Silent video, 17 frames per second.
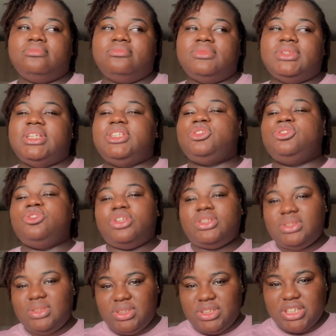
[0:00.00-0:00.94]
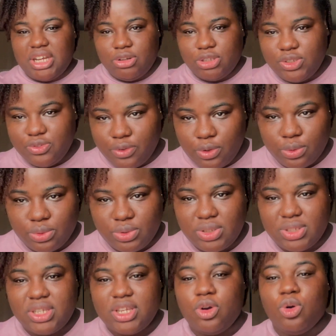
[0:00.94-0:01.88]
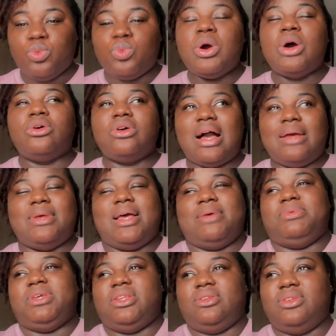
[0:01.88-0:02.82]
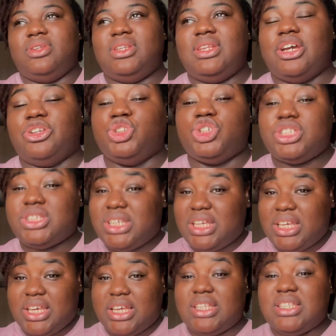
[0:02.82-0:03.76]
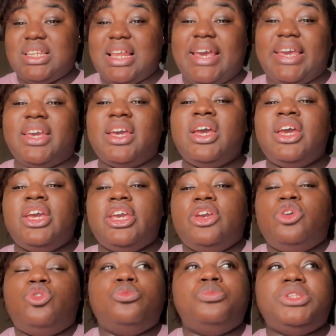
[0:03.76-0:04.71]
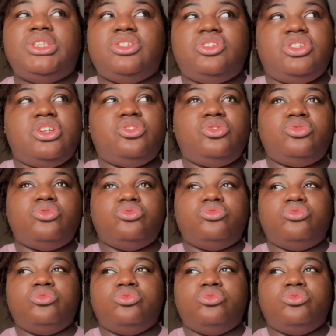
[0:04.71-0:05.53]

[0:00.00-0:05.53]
it's not the child's fault. Or well, I mean, they're just kids. Like, it could be Tisha too.